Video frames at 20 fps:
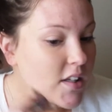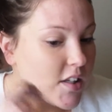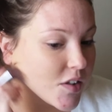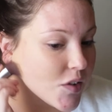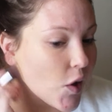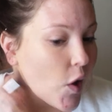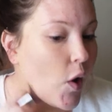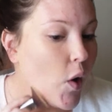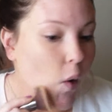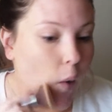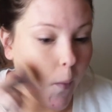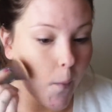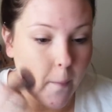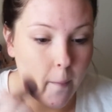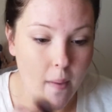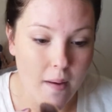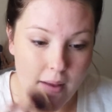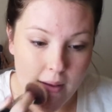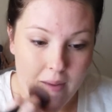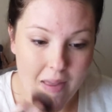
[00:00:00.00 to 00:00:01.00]

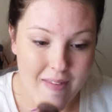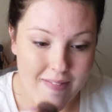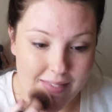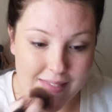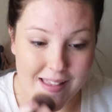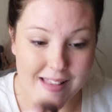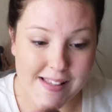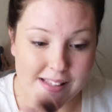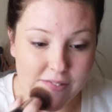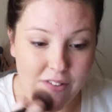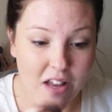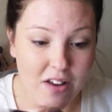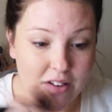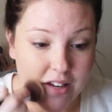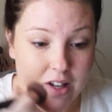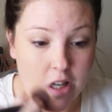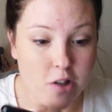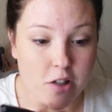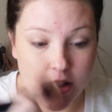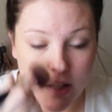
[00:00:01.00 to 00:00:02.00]
So this
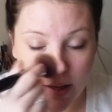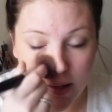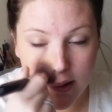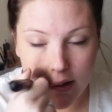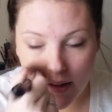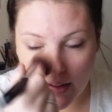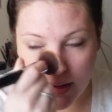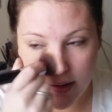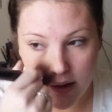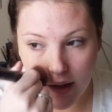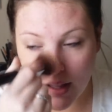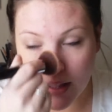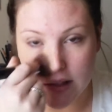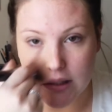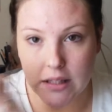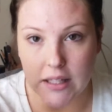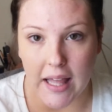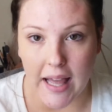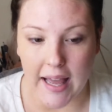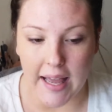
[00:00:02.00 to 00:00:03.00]
foundation
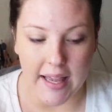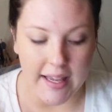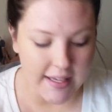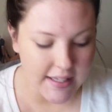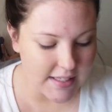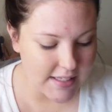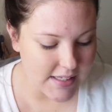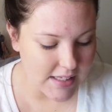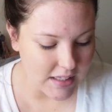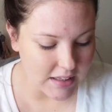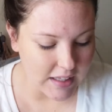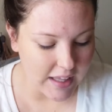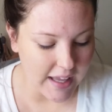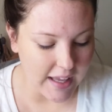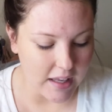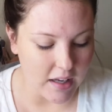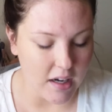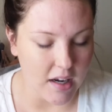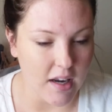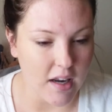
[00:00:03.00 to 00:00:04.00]
glides
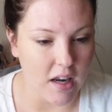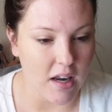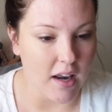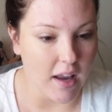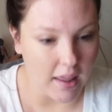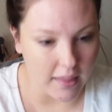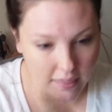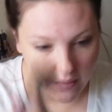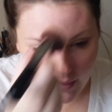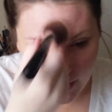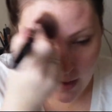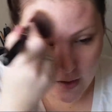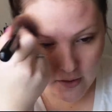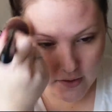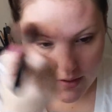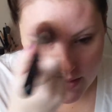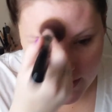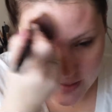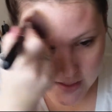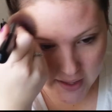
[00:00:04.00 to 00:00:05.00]
like nothing
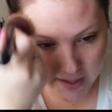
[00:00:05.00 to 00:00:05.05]
else.